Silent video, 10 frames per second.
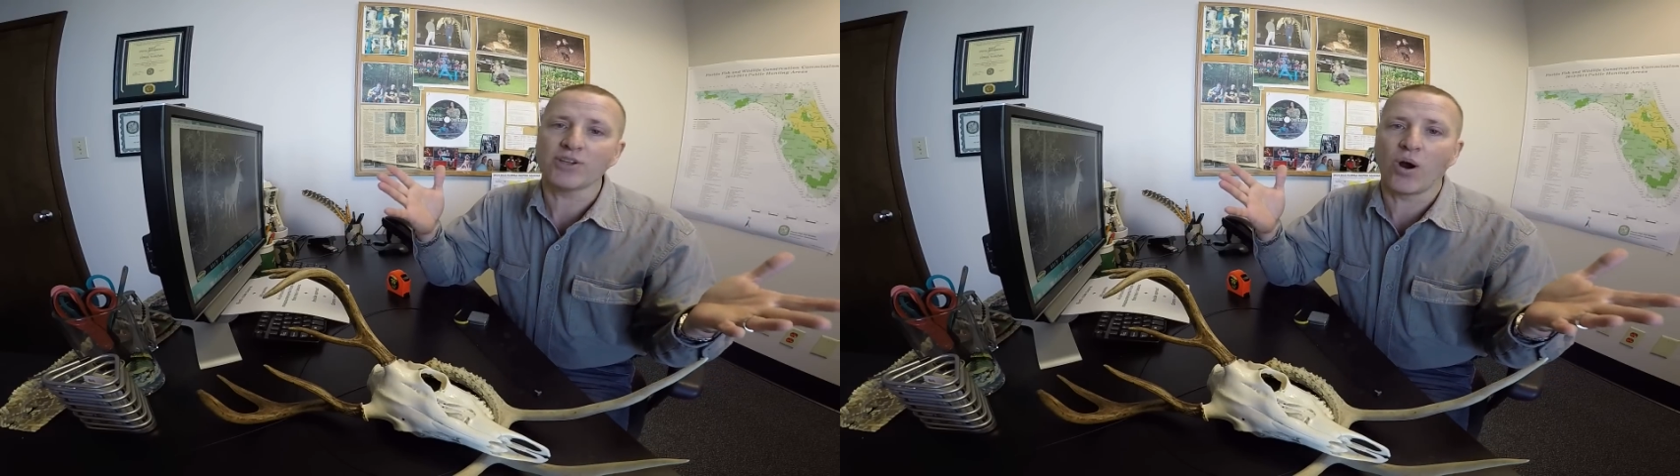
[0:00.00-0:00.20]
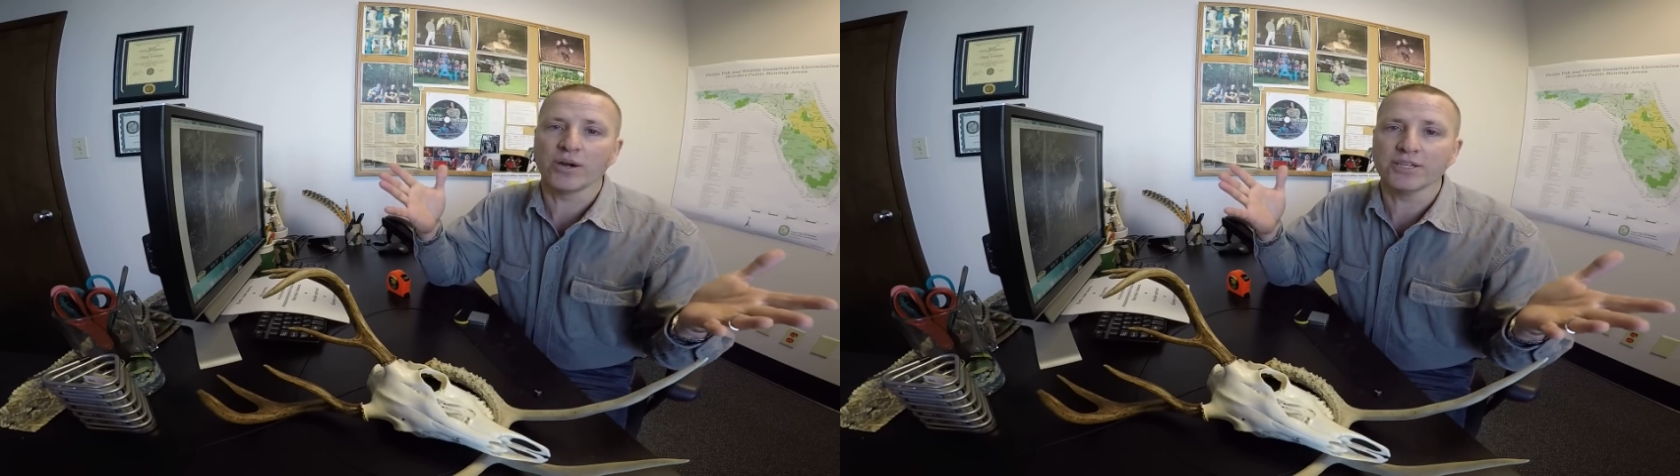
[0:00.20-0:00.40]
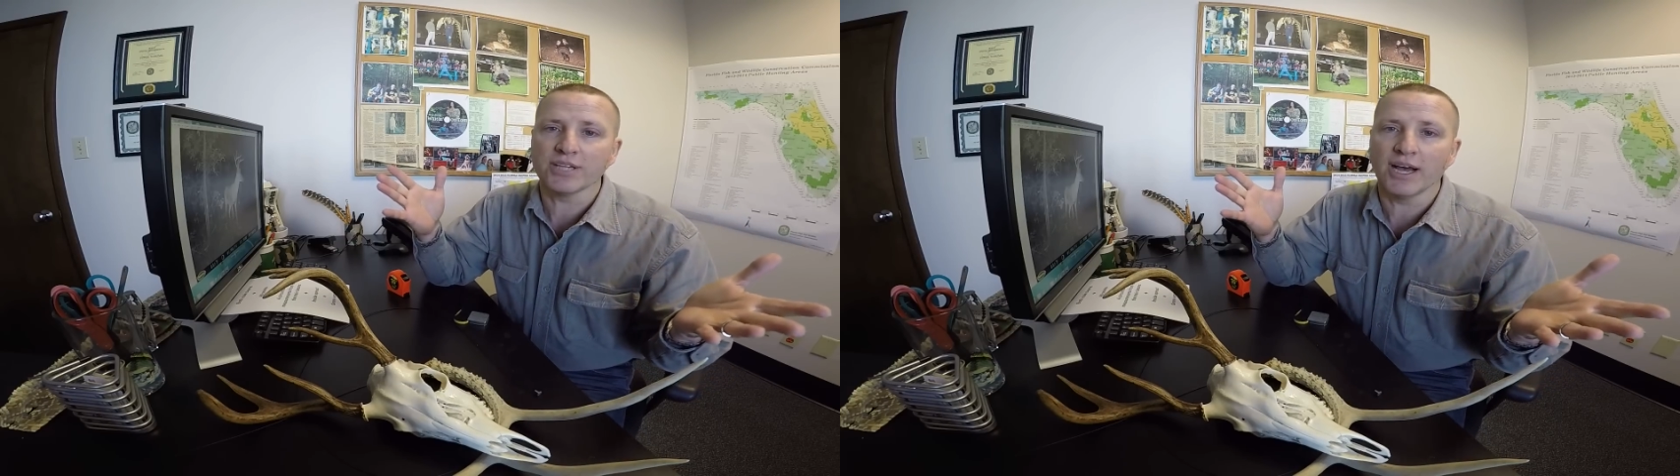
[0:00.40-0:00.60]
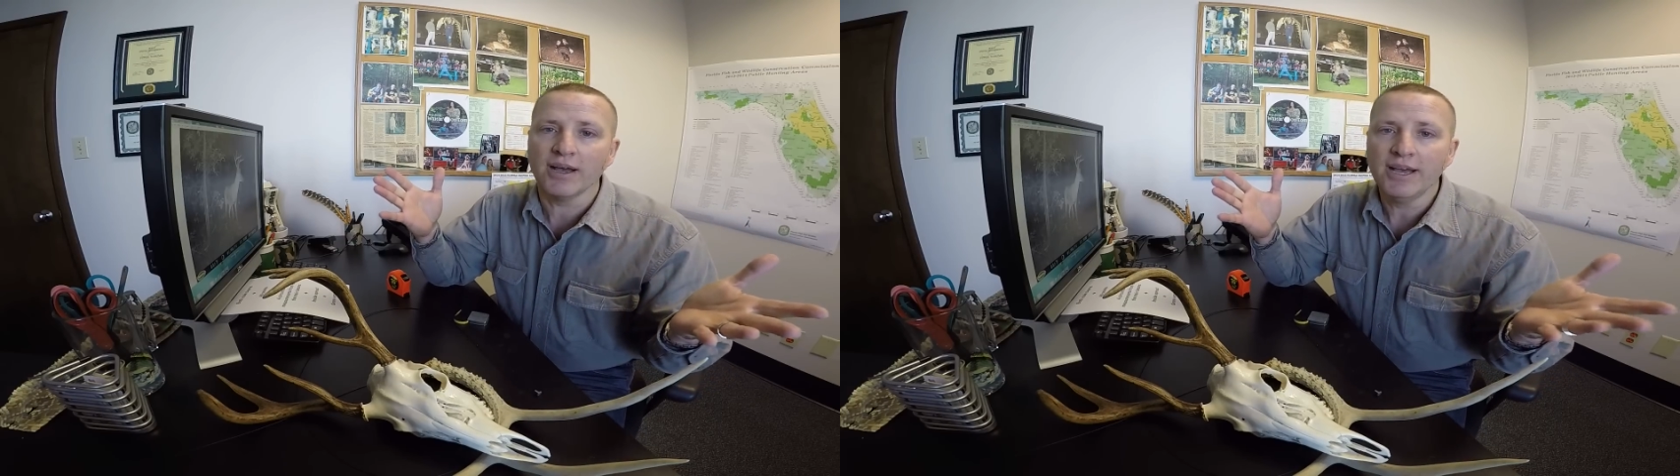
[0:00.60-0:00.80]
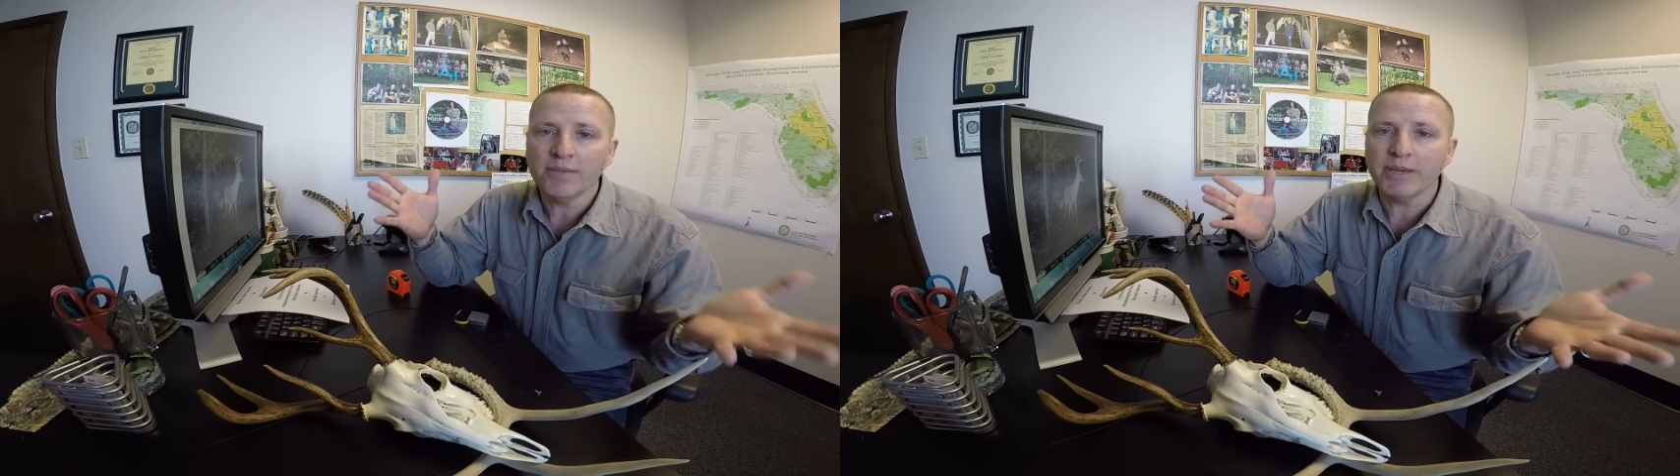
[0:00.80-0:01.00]
hard as
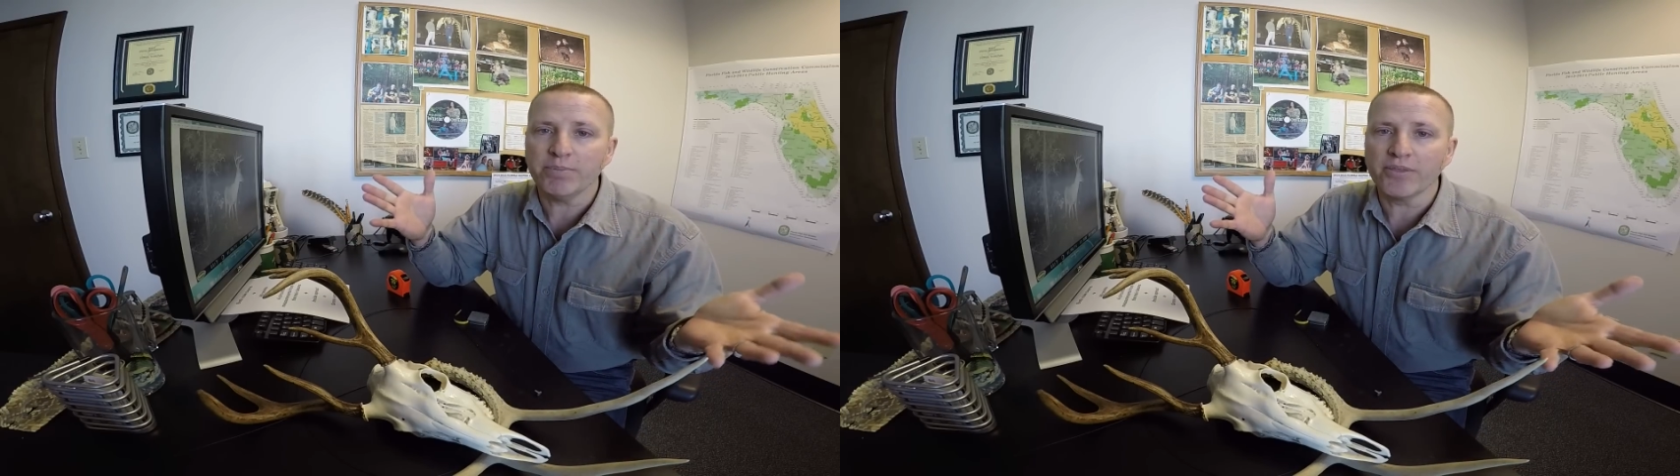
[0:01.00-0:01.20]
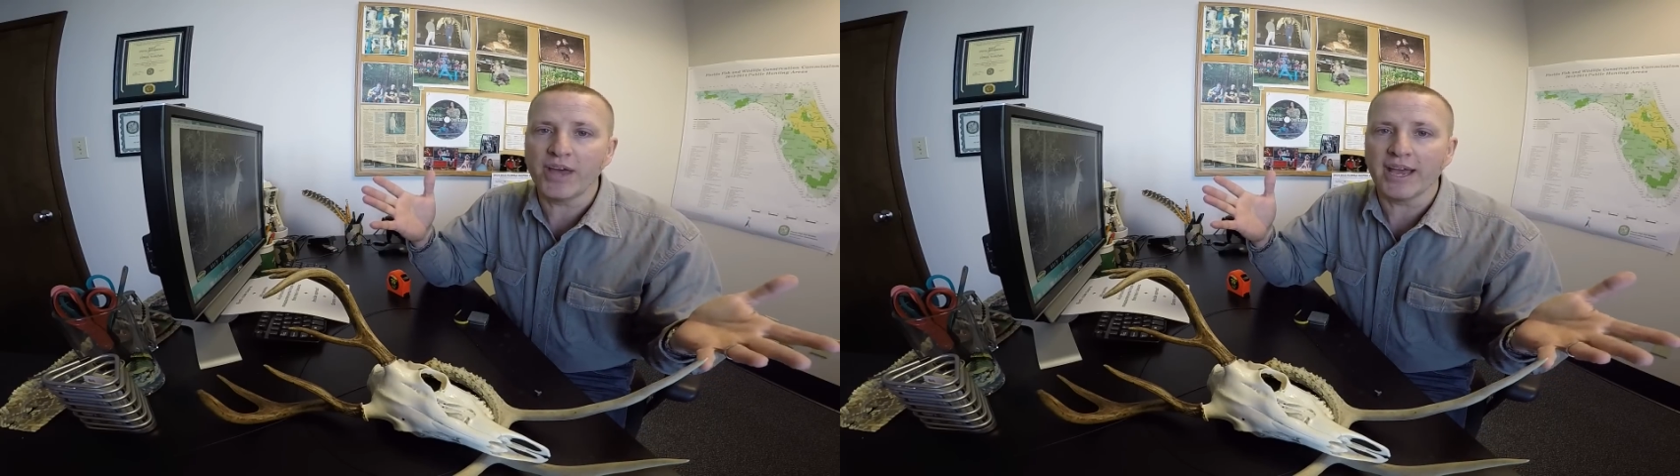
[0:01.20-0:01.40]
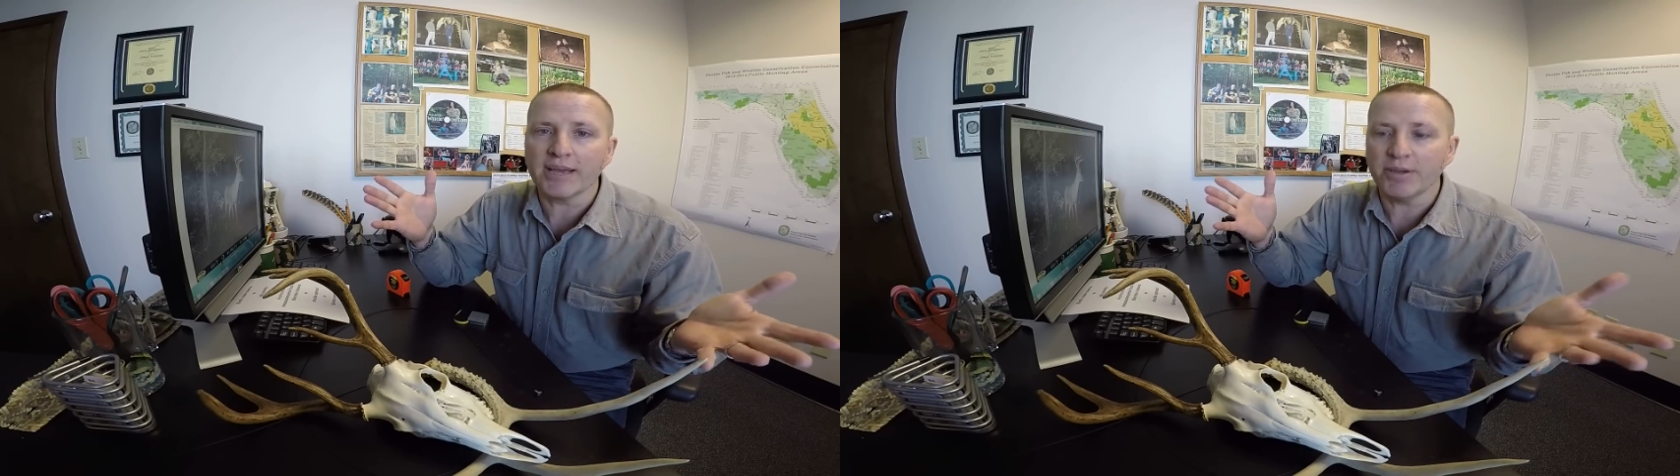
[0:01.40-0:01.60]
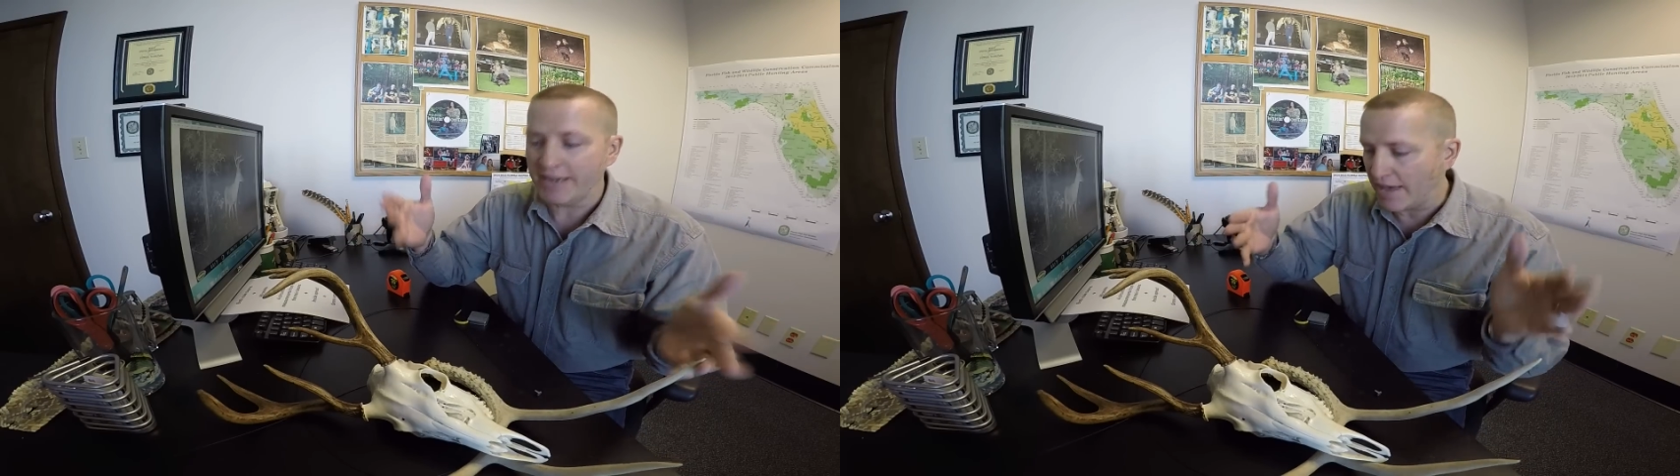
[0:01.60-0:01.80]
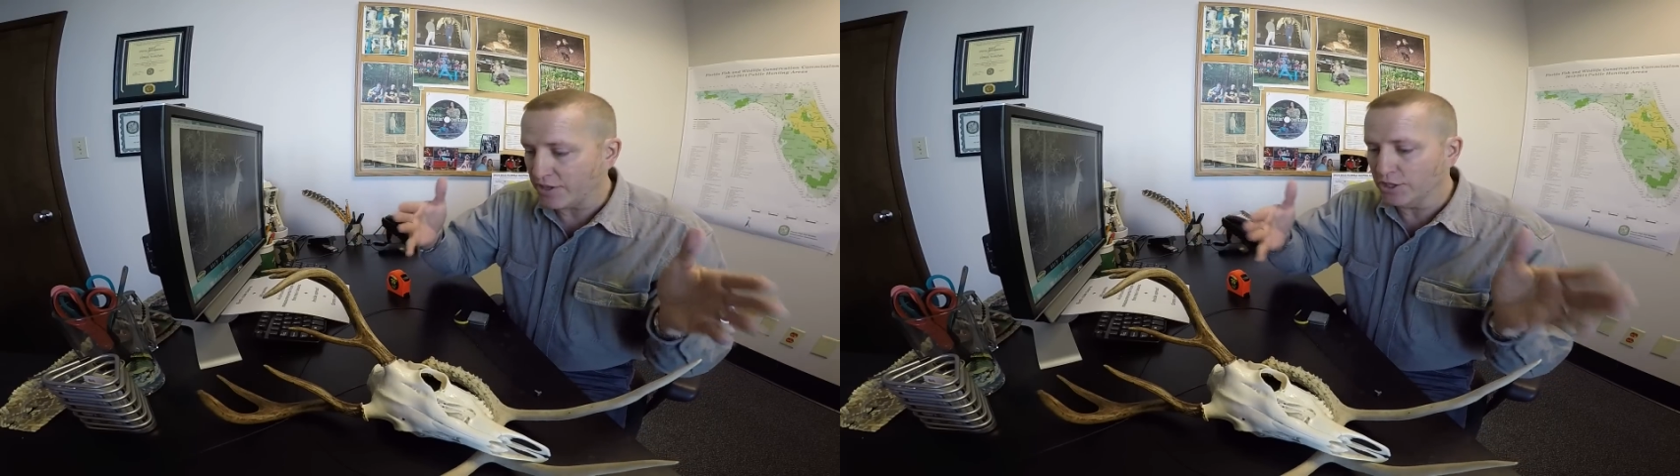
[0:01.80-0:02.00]
people think. I mean, now that